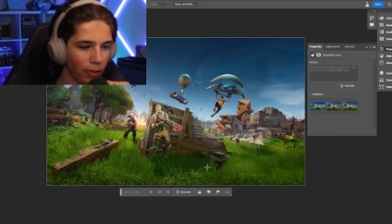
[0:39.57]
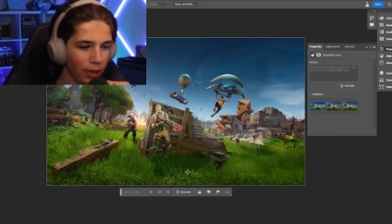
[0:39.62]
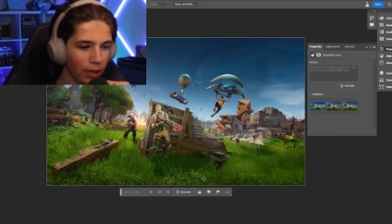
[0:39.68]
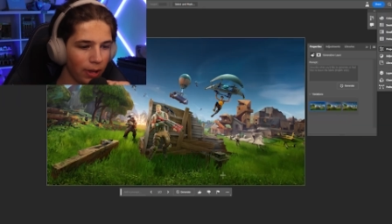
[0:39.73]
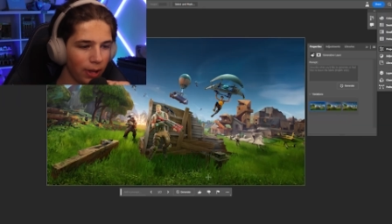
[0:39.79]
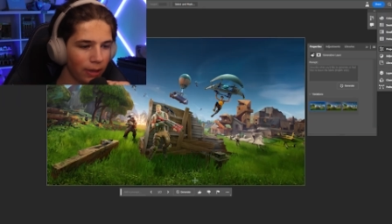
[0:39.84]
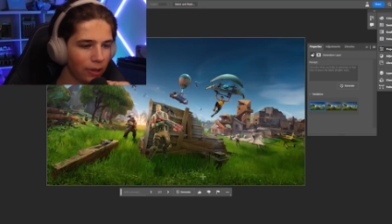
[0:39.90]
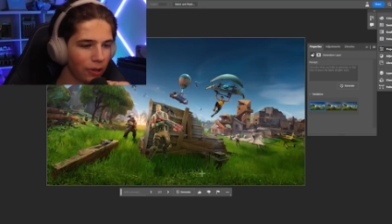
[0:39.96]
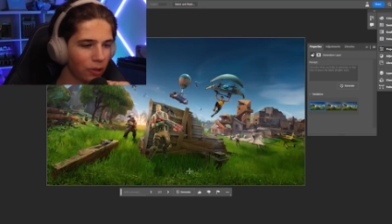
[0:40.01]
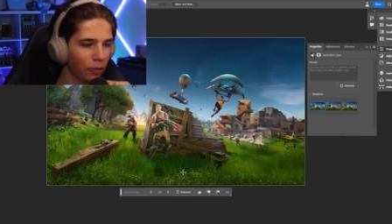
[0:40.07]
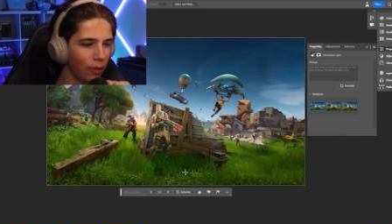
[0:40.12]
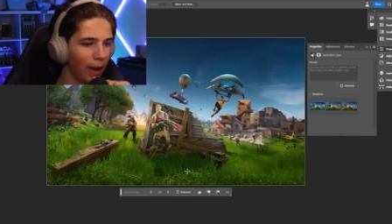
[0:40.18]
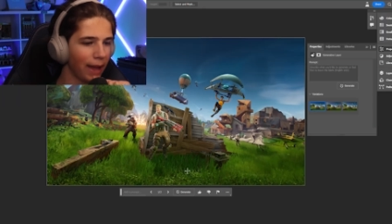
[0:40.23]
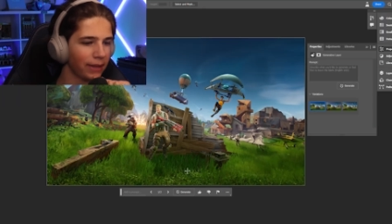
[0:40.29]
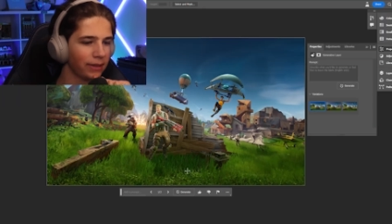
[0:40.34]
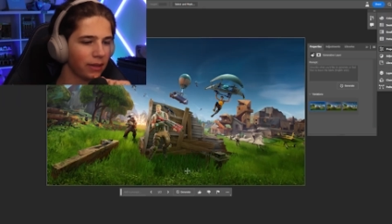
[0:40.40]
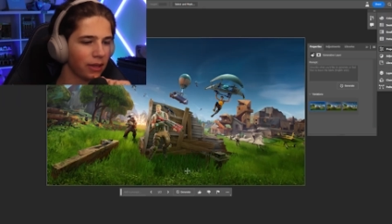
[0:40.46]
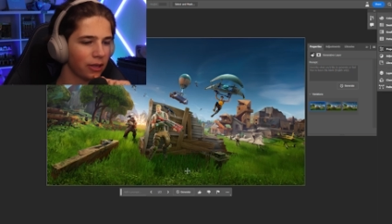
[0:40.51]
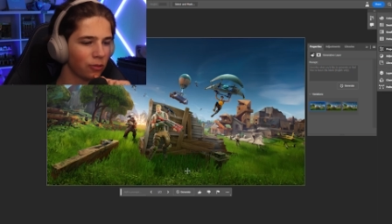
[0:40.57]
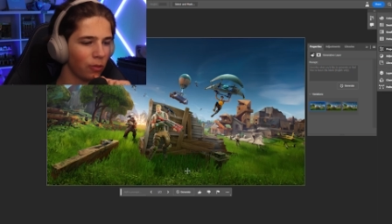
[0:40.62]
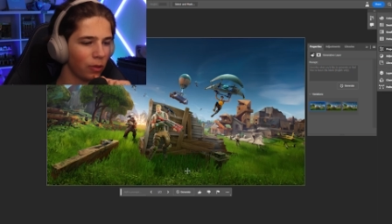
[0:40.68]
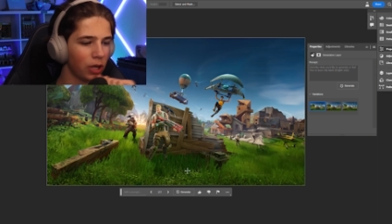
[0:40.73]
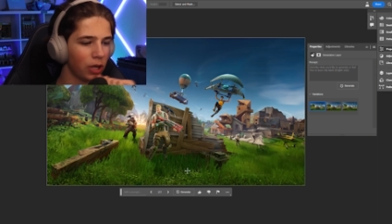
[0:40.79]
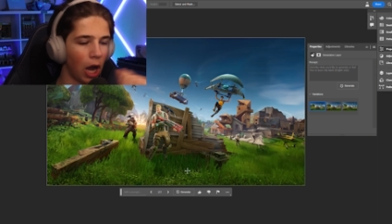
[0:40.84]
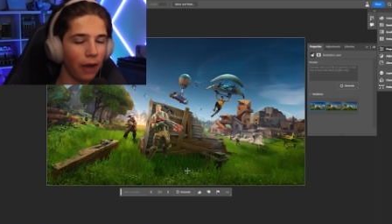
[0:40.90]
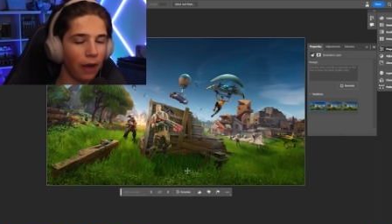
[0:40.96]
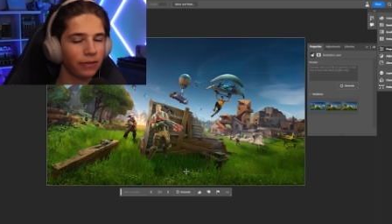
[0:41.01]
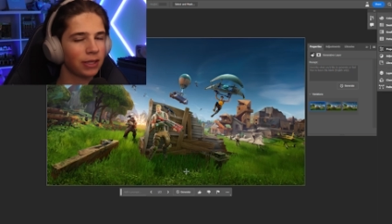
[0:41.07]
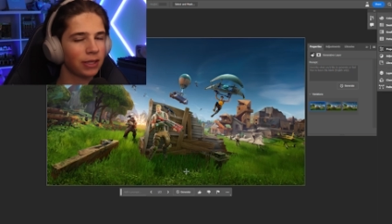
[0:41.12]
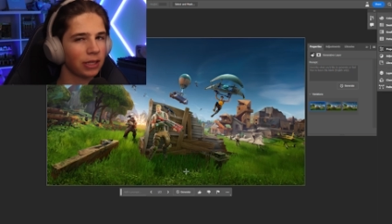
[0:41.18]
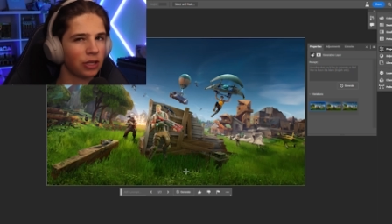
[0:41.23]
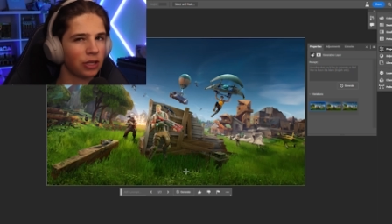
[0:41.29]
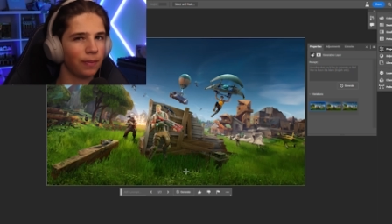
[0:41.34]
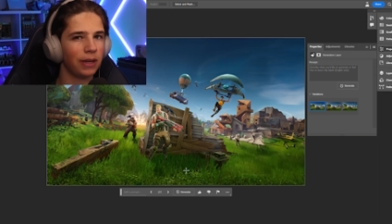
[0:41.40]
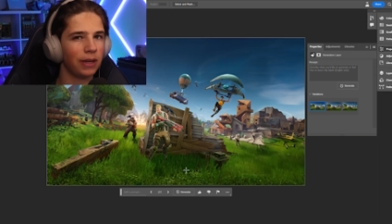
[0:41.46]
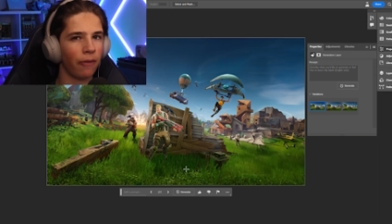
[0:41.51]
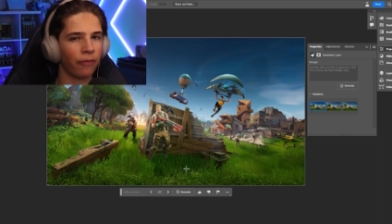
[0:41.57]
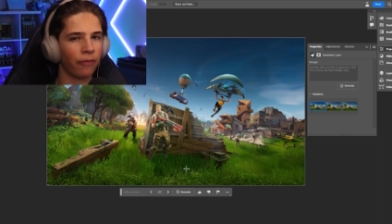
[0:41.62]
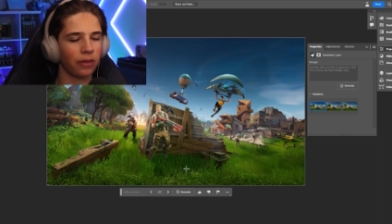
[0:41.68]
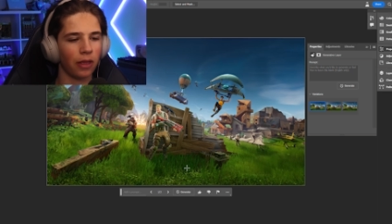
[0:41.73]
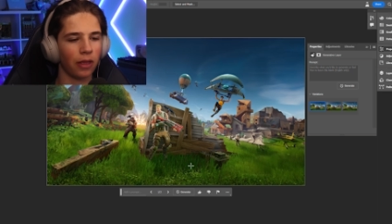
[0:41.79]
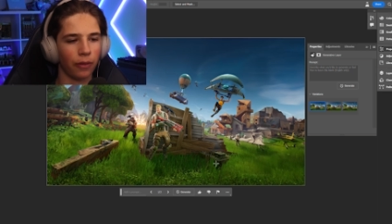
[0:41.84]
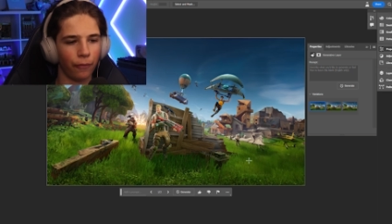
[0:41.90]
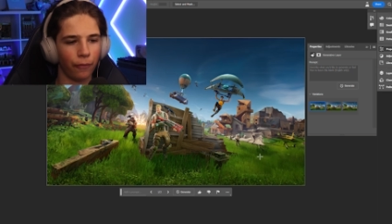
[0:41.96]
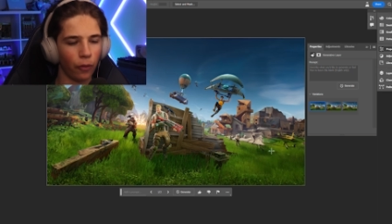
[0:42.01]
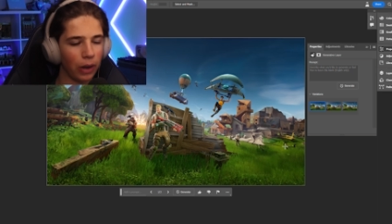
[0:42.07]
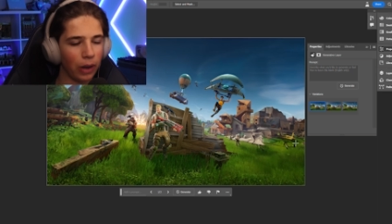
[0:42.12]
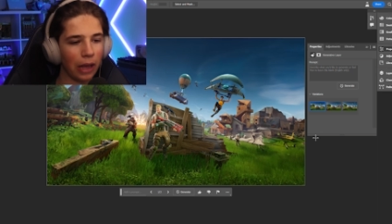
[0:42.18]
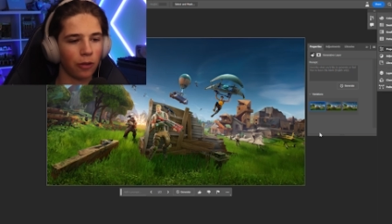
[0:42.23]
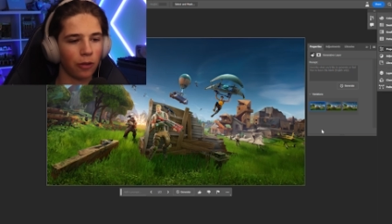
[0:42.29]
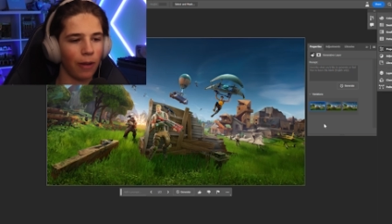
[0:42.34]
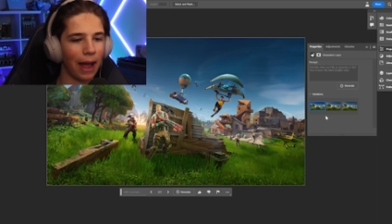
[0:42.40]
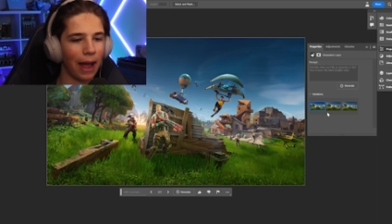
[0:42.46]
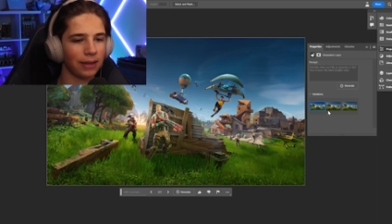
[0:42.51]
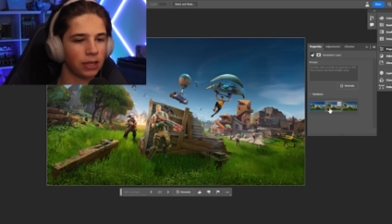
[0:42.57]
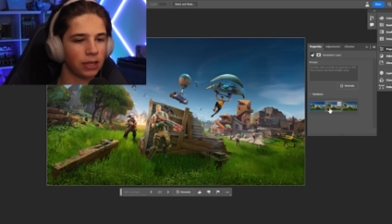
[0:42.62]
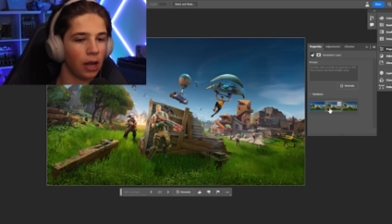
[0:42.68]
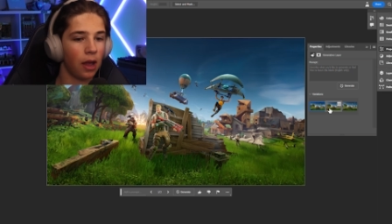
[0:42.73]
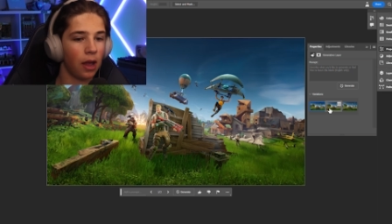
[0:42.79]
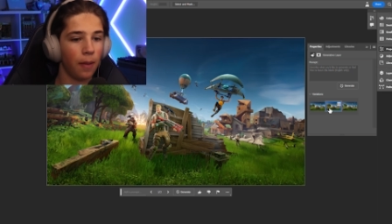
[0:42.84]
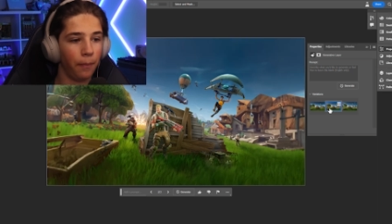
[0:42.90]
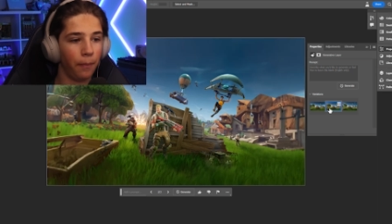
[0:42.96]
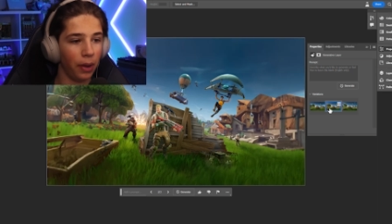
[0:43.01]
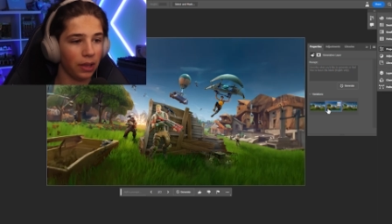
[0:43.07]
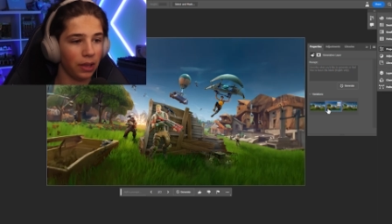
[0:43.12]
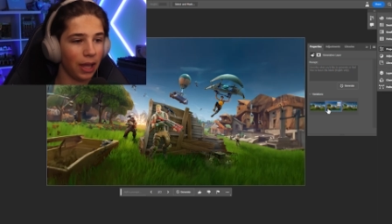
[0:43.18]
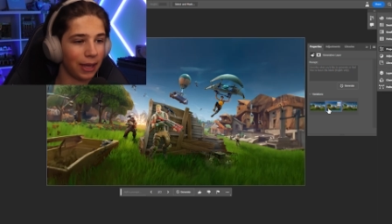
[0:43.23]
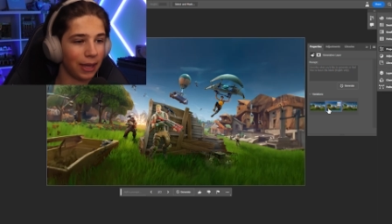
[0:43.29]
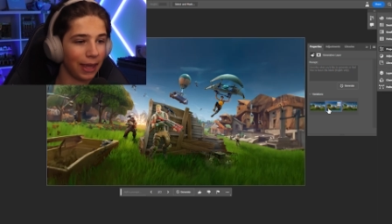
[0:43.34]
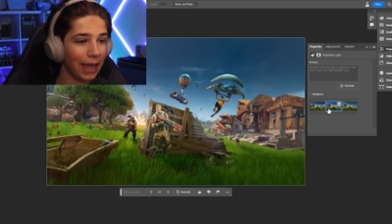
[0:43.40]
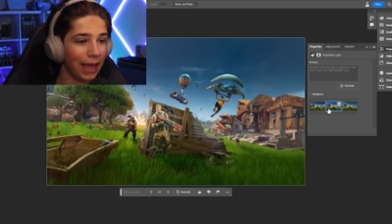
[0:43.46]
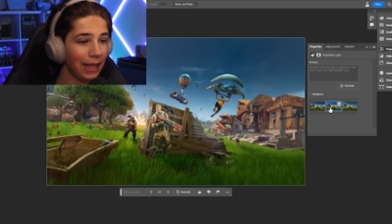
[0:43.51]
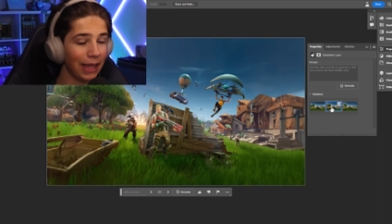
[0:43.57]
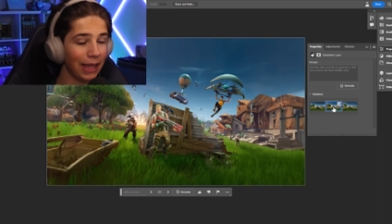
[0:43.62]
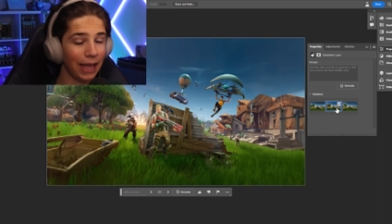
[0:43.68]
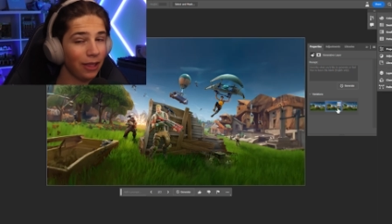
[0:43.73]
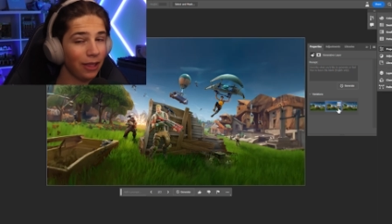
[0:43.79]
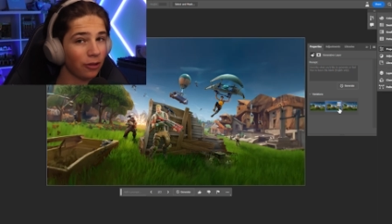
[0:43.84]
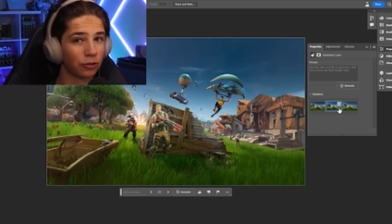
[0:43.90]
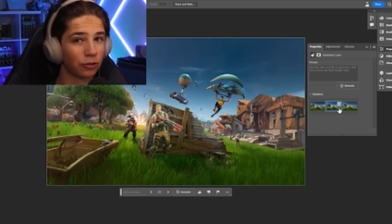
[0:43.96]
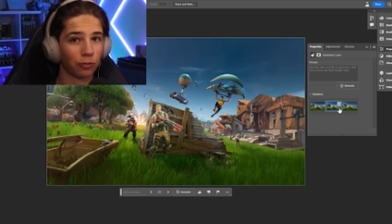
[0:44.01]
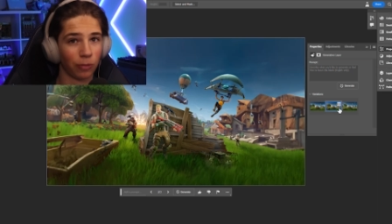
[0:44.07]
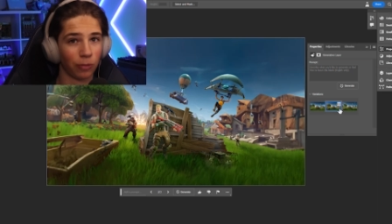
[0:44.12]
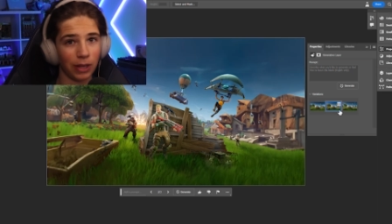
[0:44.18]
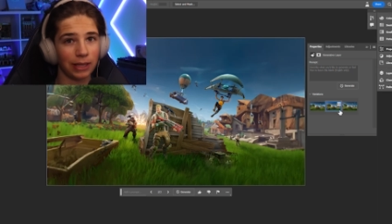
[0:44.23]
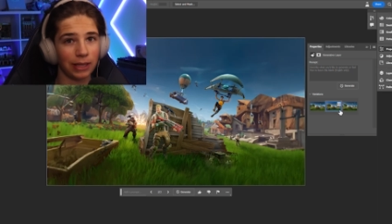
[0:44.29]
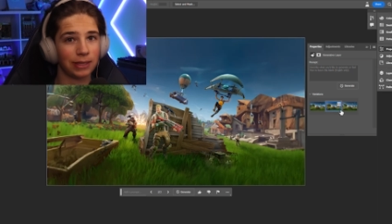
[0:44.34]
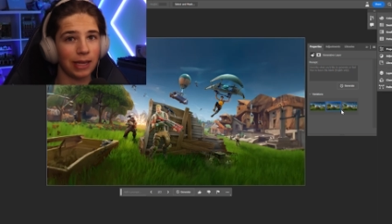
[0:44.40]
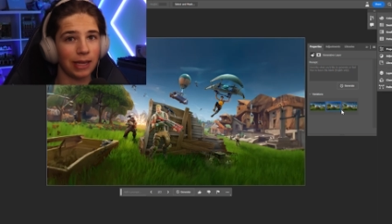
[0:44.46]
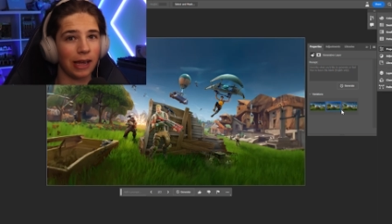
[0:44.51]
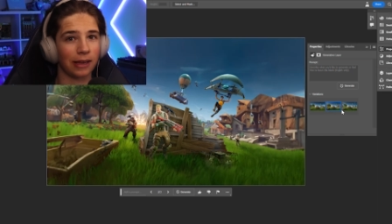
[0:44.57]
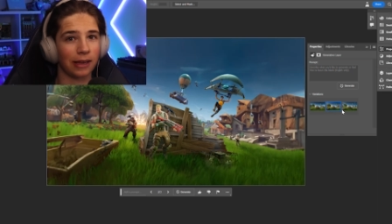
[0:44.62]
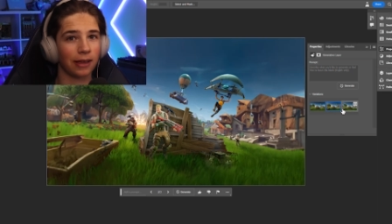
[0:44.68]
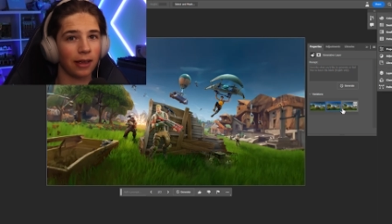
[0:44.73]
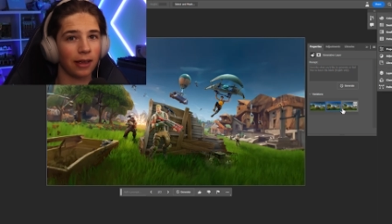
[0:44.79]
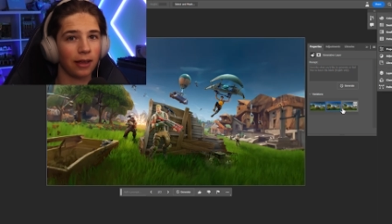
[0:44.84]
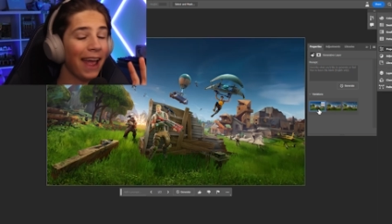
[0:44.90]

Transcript: I really like the grass in this one. Obviously, it's a bit different than the Fortnite grass, but like it, it looks really sick.